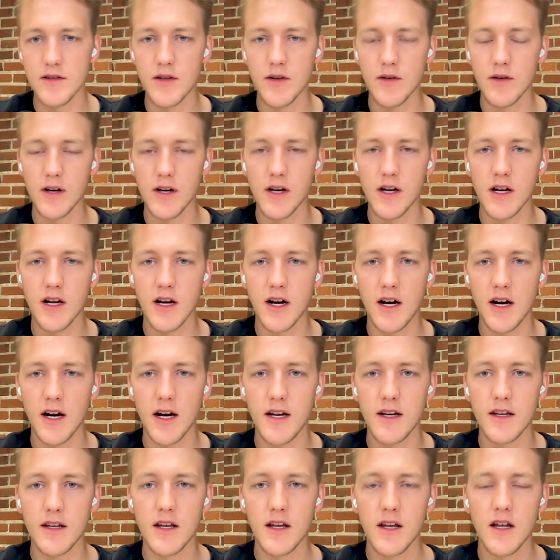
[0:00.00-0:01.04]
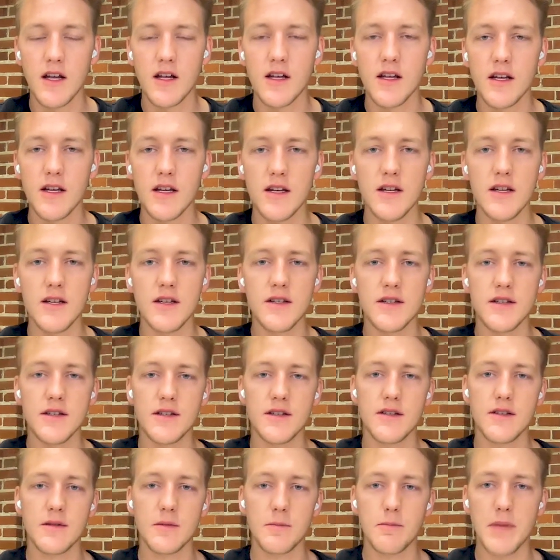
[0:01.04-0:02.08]
So ERCOT
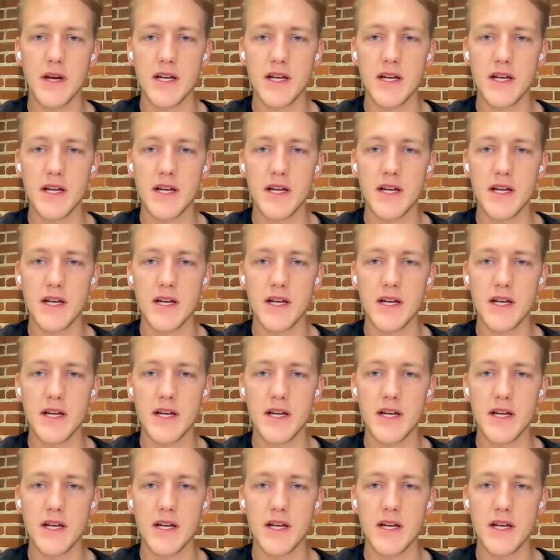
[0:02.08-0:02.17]
is